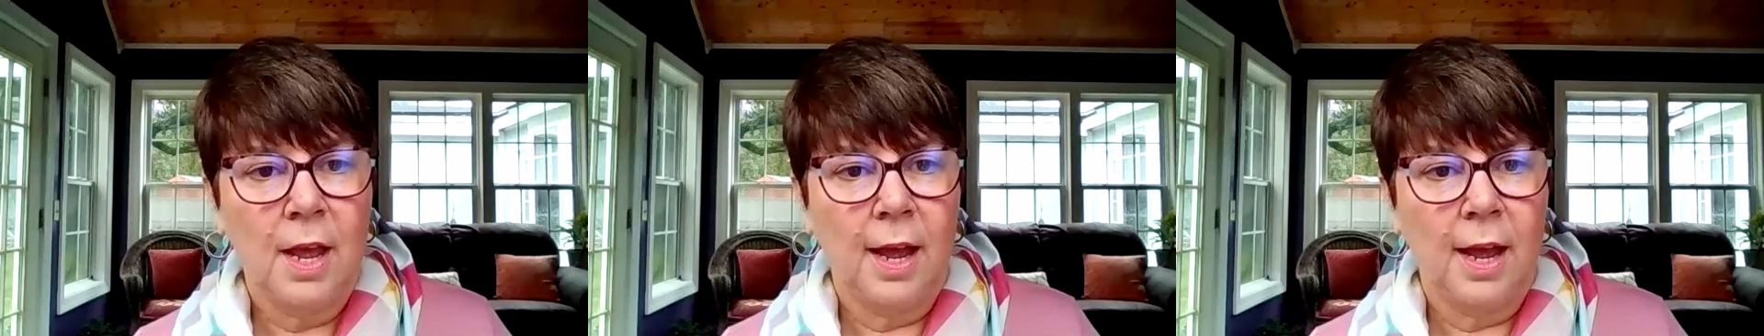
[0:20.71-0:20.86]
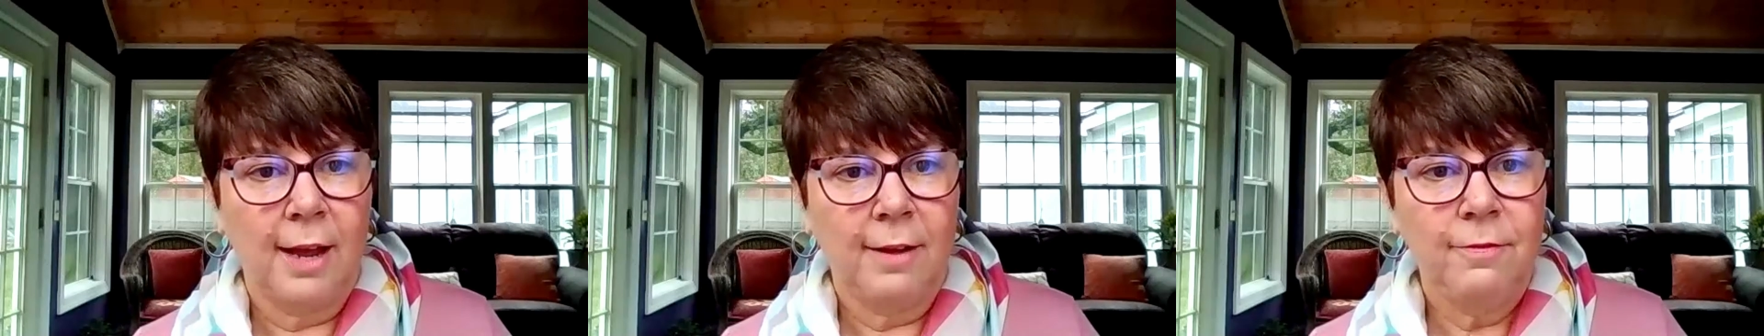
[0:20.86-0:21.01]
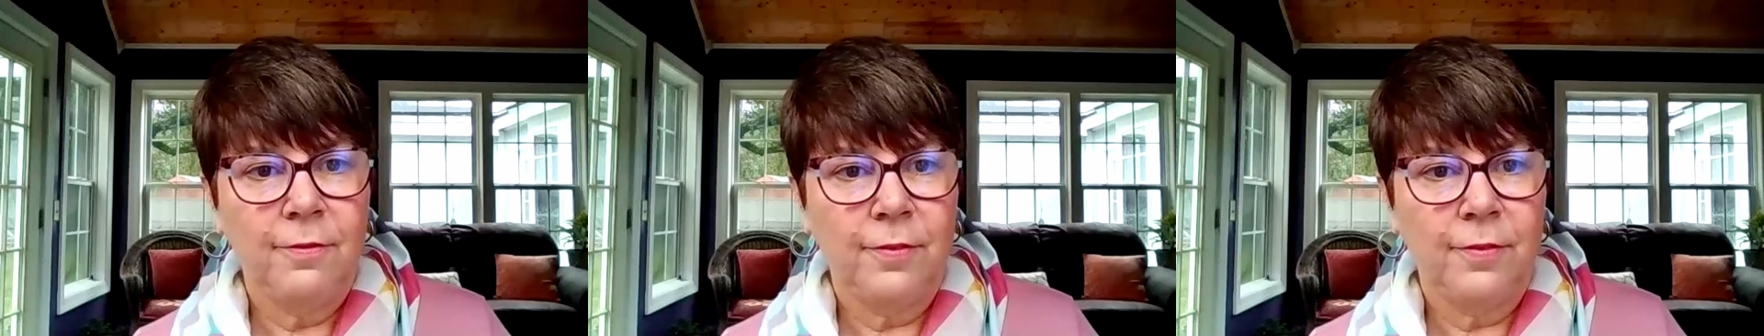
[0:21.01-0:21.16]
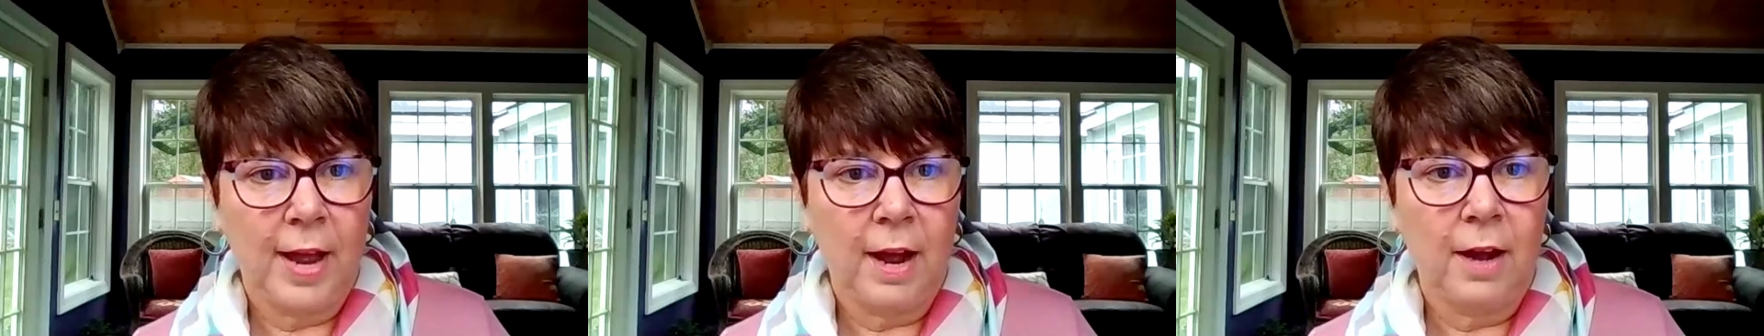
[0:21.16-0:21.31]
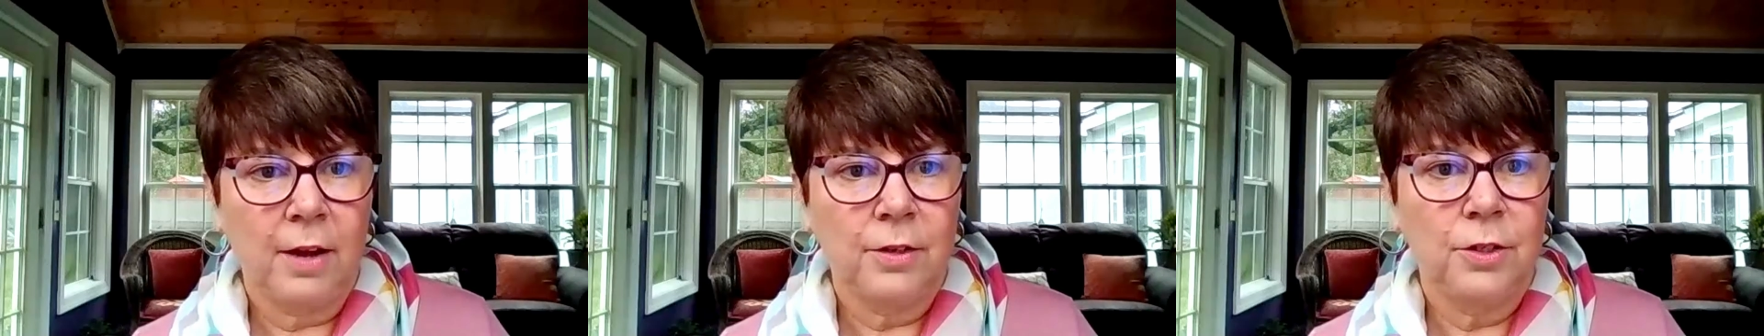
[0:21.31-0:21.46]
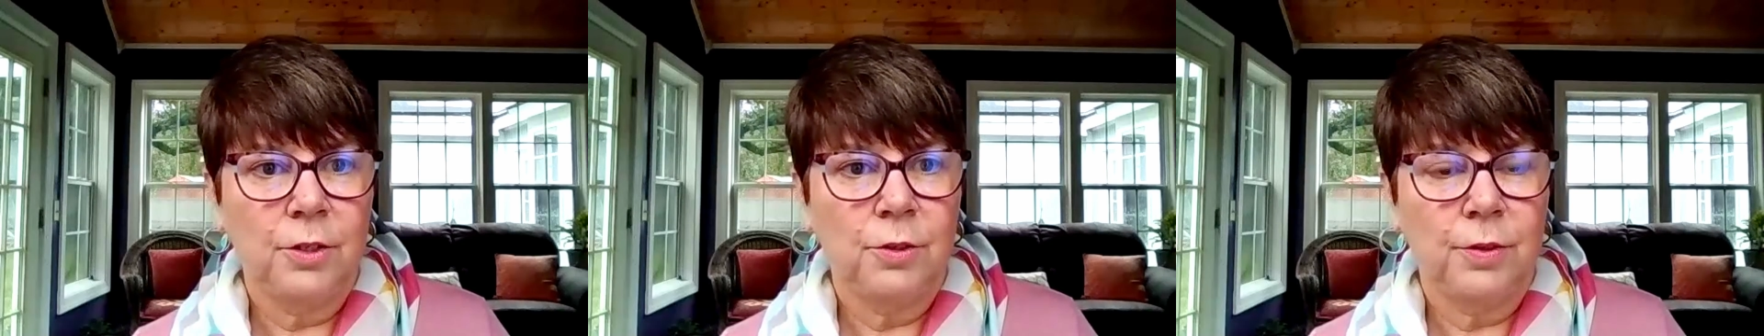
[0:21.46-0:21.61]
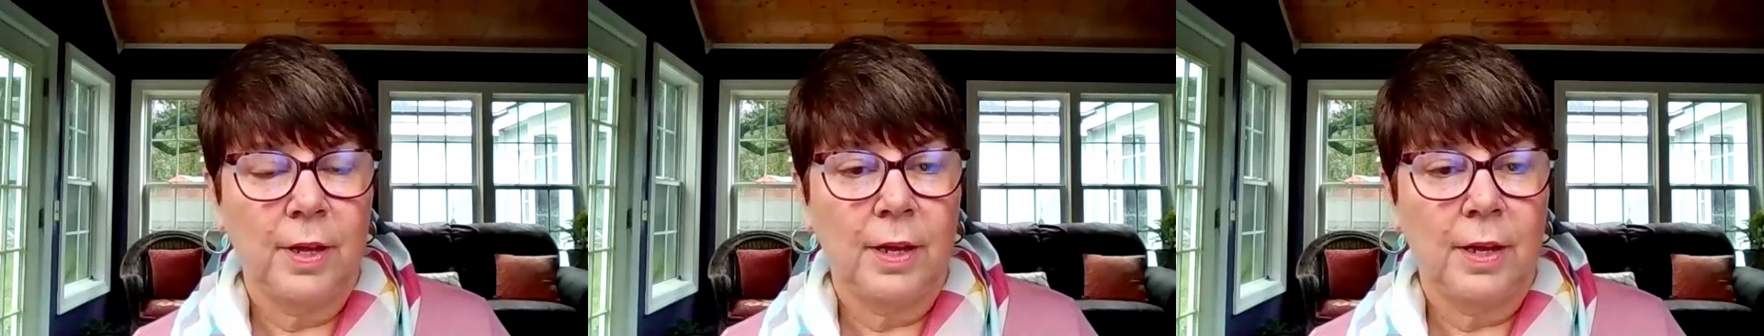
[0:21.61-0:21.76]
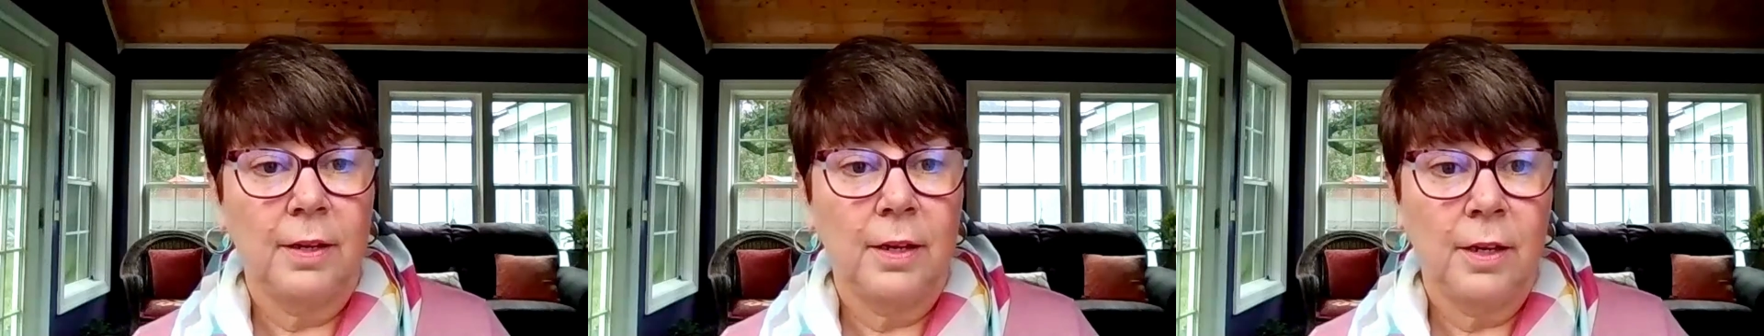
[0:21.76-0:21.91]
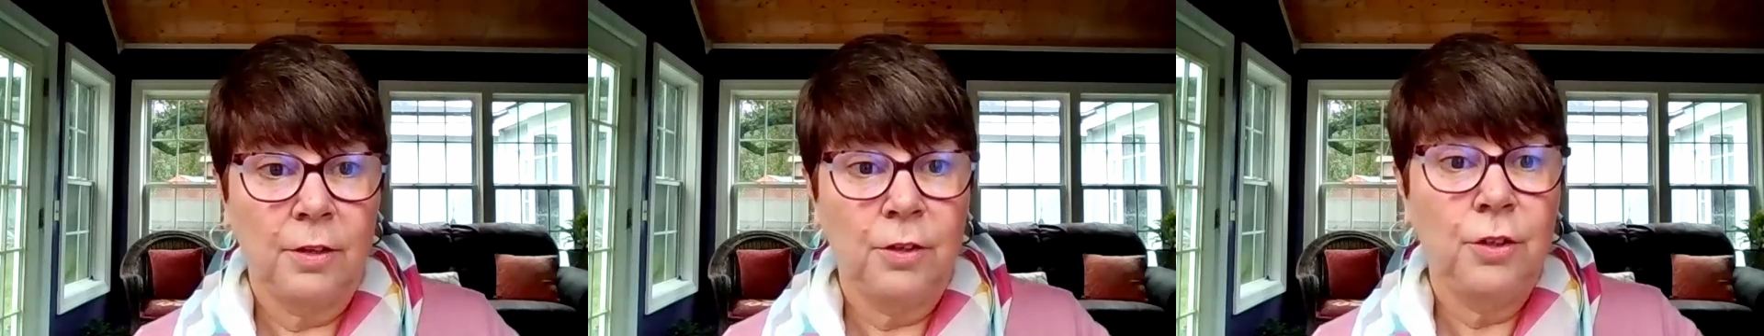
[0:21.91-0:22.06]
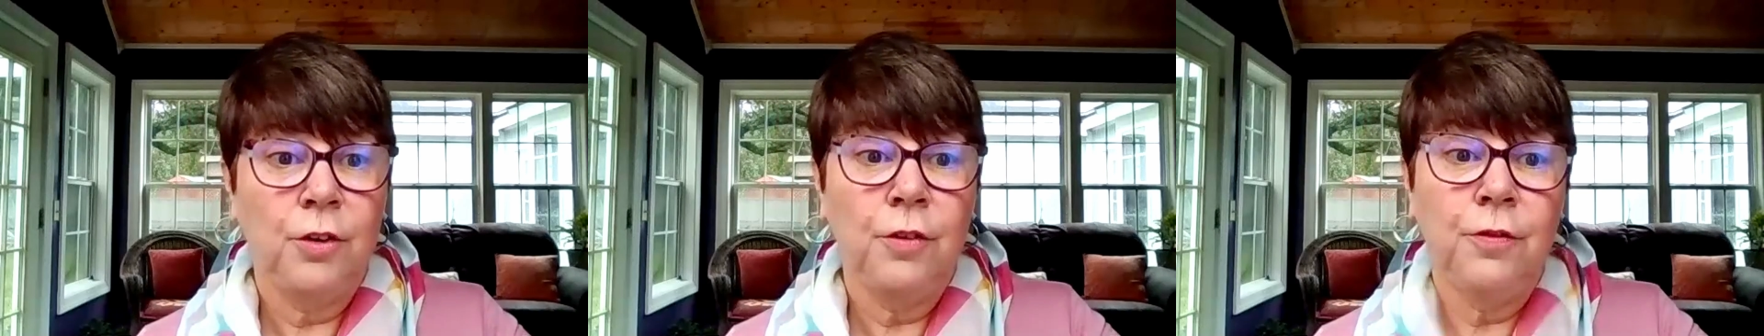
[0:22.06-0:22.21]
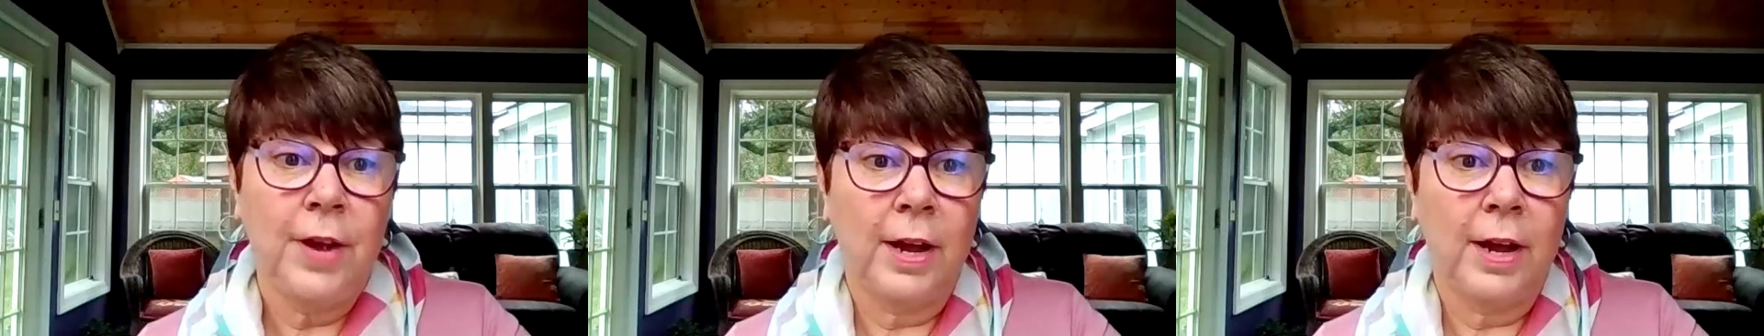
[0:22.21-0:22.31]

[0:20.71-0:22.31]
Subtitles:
I value that. You